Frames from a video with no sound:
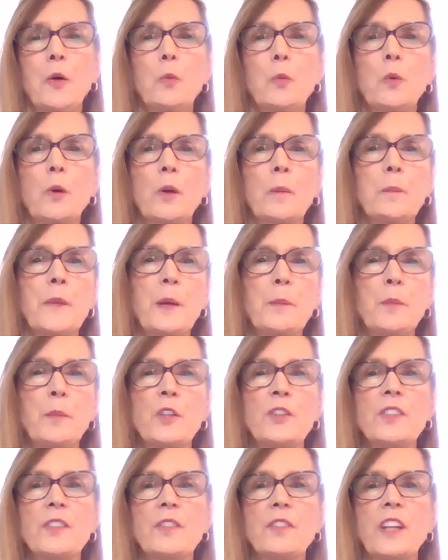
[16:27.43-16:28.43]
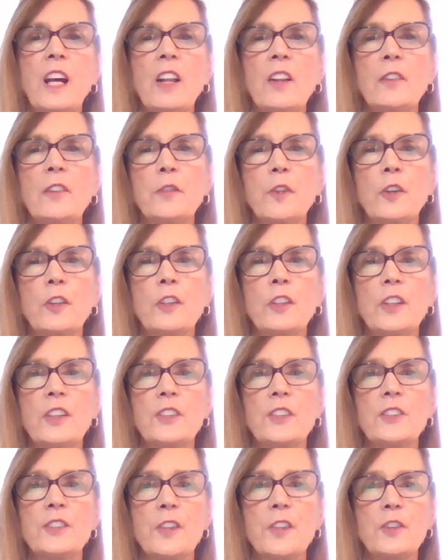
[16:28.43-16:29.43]
We're members of California
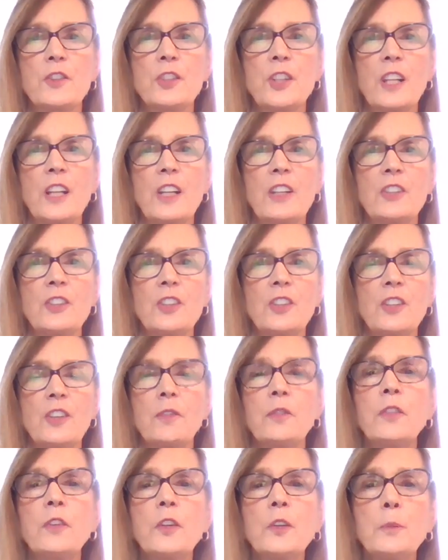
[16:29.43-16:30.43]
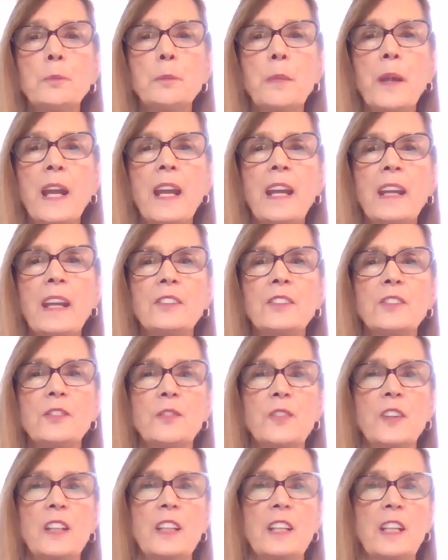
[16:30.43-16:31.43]
Association of Food Banks,
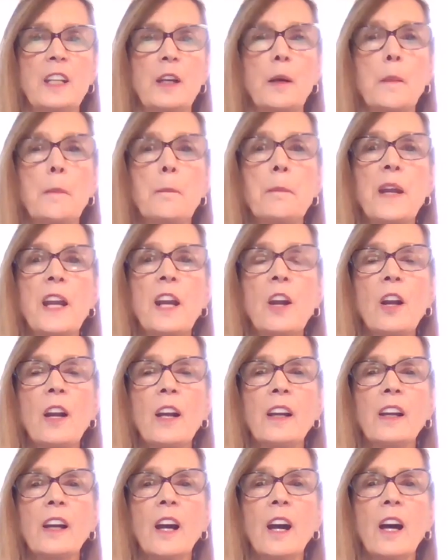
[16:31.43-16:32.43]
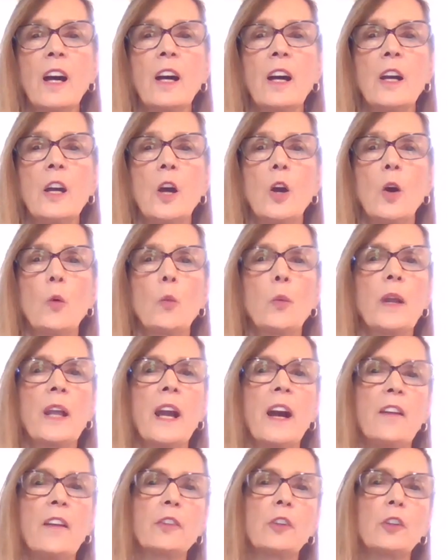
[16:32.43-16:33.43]
Feeding America. We
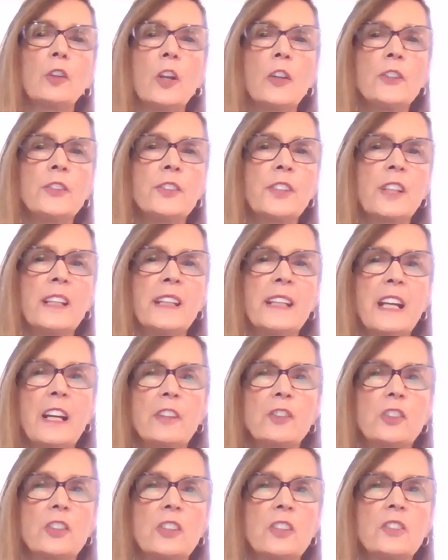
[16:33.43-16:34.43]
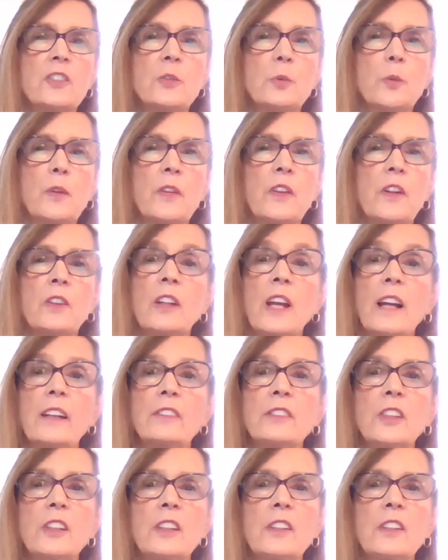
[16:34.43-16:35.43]
have close connections with
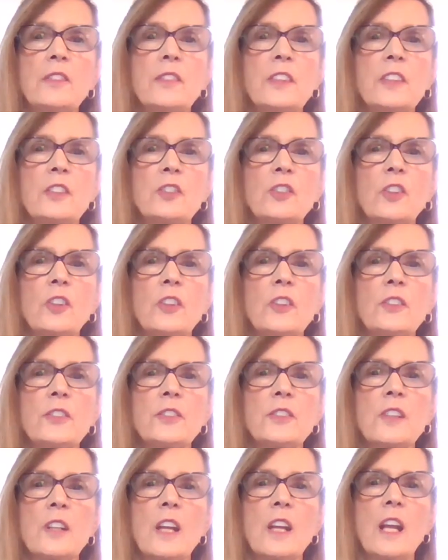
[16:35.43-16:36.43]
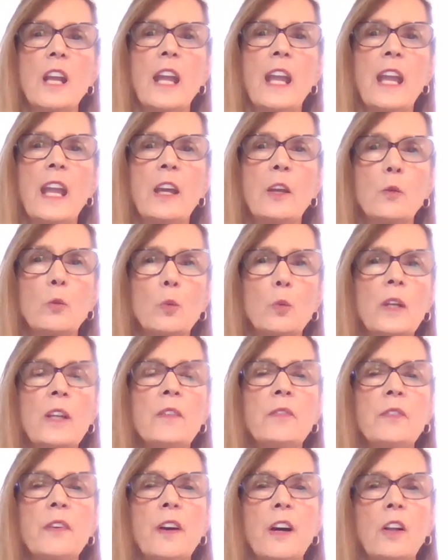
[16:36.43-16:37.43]
elected officials, and
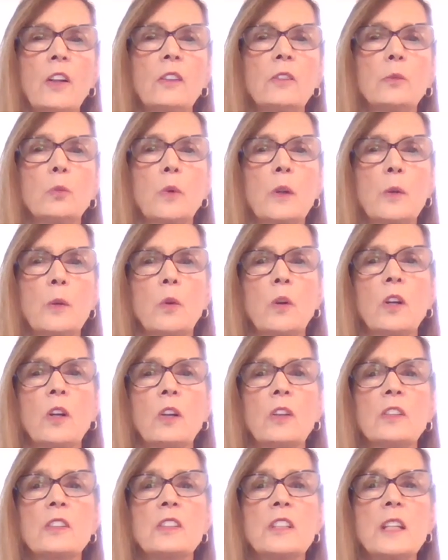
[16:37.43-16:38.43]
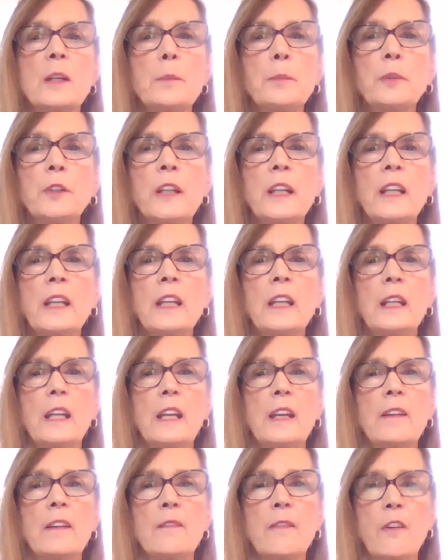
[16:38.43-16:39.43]
we felt we were deeply
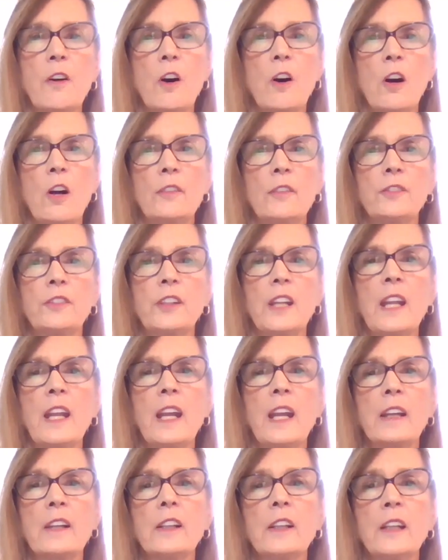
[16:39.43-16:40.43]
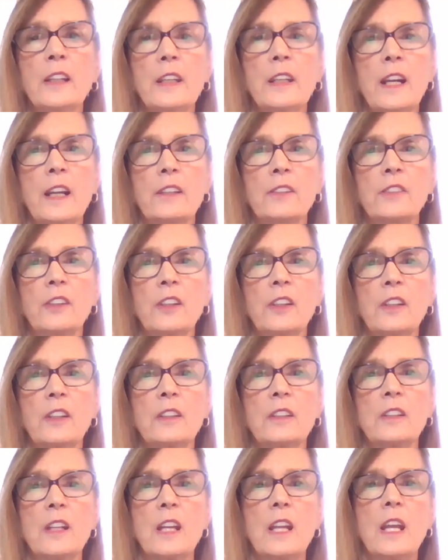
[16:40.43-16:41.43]
involved and
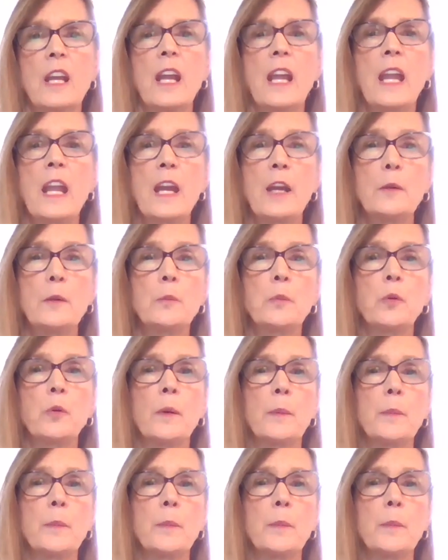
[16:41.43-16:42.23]
connected and